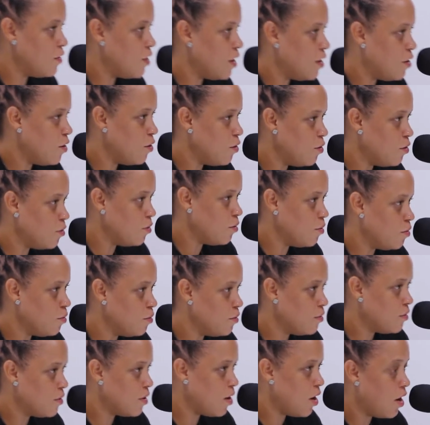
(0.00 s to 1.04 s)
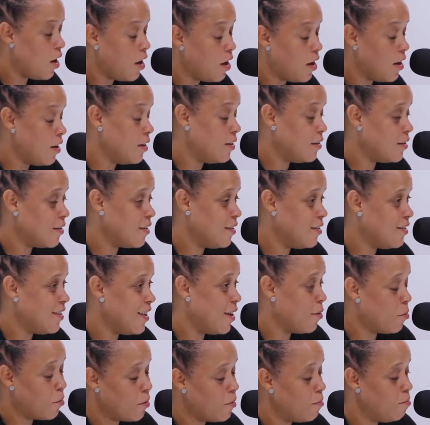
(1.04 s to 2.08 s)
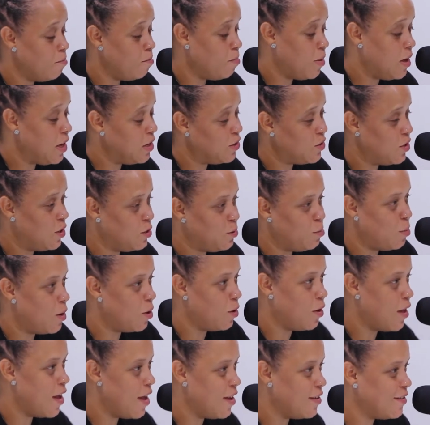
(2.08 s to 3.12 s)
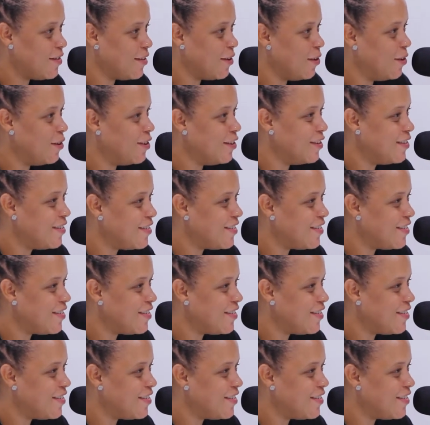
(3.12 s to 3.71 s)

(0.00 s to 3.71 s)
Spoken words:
that you taught because they were being judgmental assholes.